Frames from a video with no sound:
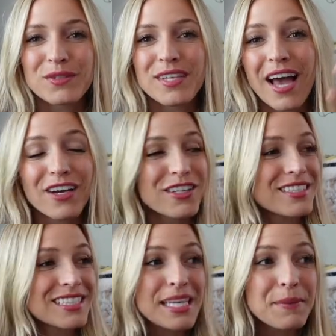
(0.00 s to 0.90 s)
Zion
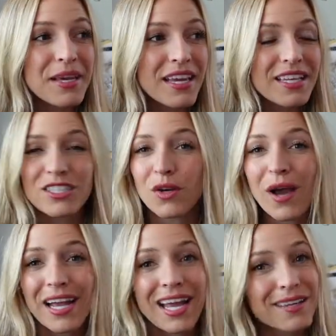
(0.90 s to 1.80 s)
is sleeping, and so
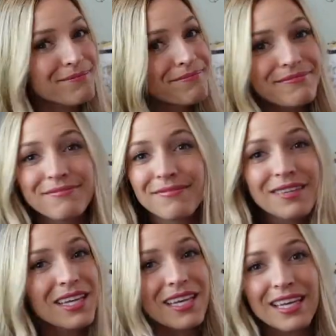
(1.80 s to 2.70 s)
I gotta
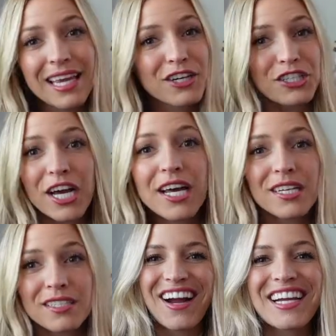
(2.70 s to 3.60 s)
get her done.
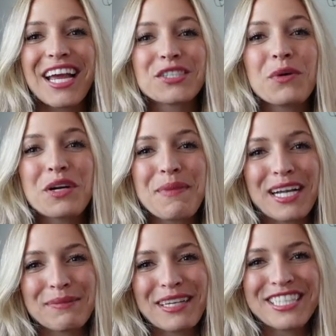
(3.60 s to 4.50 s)
Alright guys, welcome back
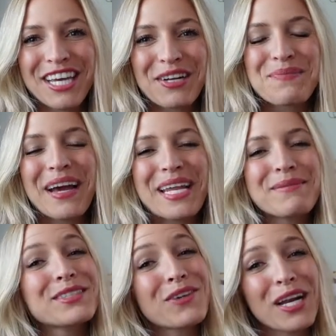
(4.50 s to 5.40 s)
to my channel. My name
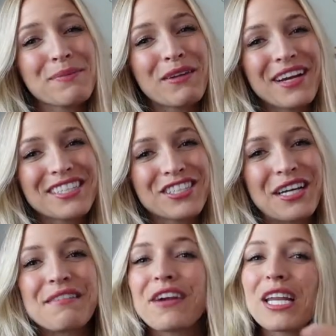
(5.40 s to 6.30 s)
is Ronnie Mae Razor,
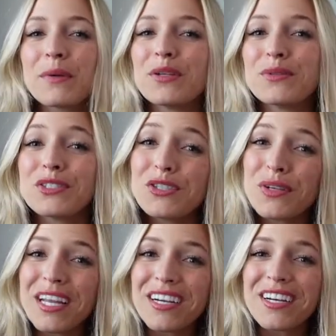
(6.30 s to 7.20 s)
and for anyone who's new
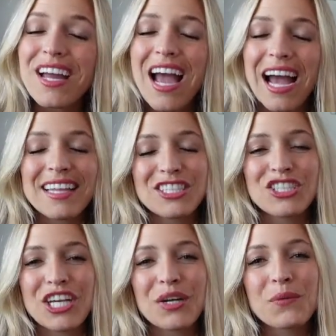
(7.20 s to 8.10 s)
here, I like to
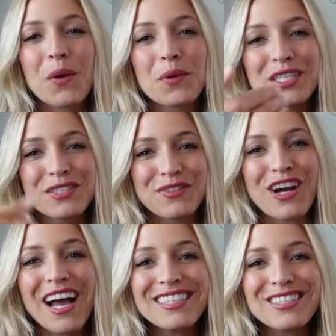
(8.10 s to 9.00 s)
share what works
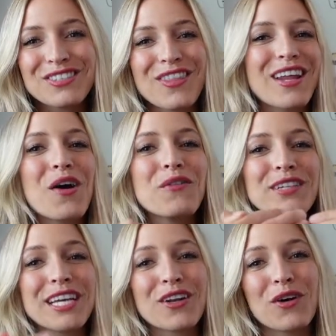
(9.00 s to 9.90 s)
for us so that
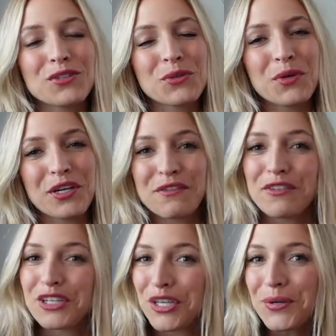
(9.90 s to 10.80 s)
hopefully it can also work
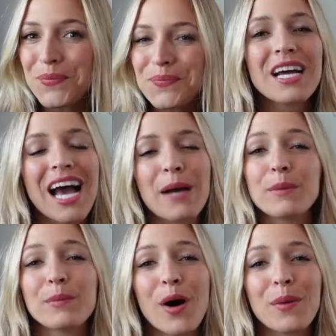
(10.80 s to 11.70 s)
for you. I'm
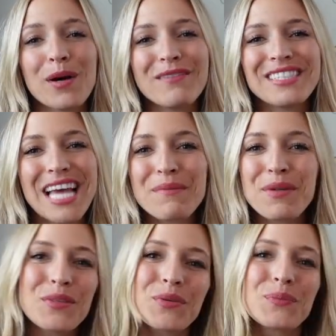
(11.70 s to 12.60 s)
a mom of a
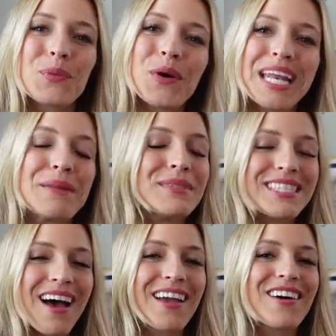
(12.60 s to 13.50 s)
10-month-old boy named
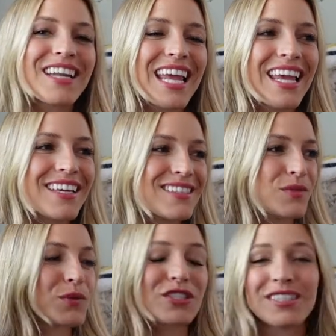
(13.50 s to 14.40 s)
Zion, and
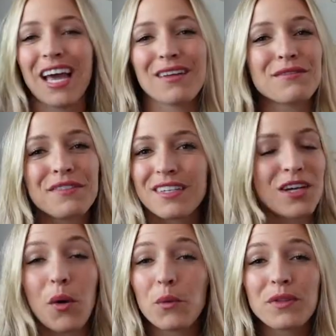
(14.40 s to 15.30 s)
we're just kind of
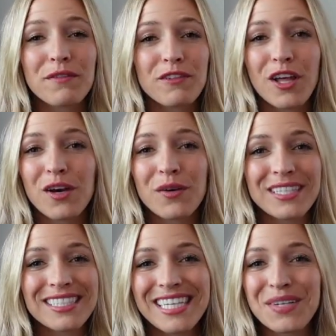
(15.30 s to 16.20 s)
going with the flow
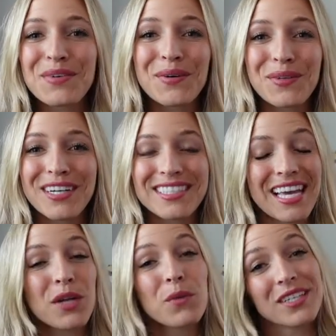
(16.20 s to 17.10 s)
and seeing what works
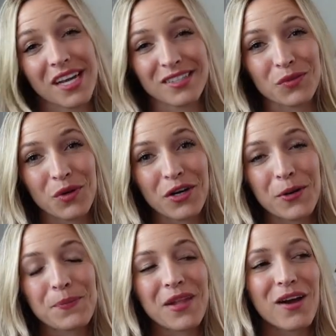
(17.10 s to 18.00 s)
and what doesn't
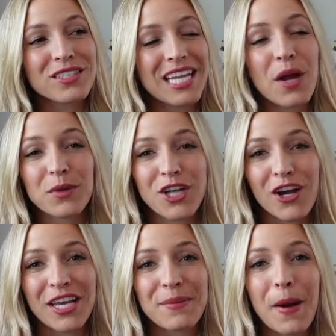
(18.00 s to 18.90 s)
work. Now, today we're
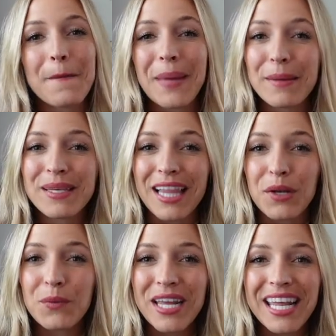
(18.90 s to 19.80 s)
talking about
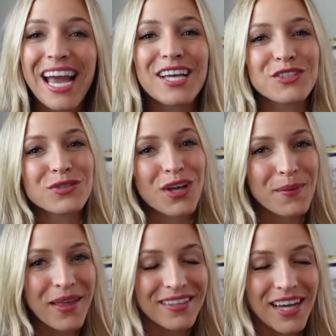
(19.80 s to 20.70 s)
baby-led weaning, as you saw
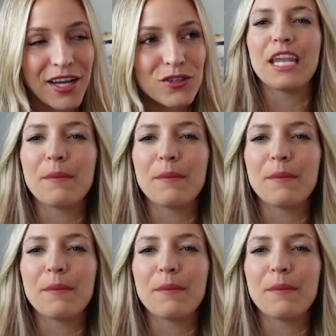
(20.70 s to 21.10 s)
by the title.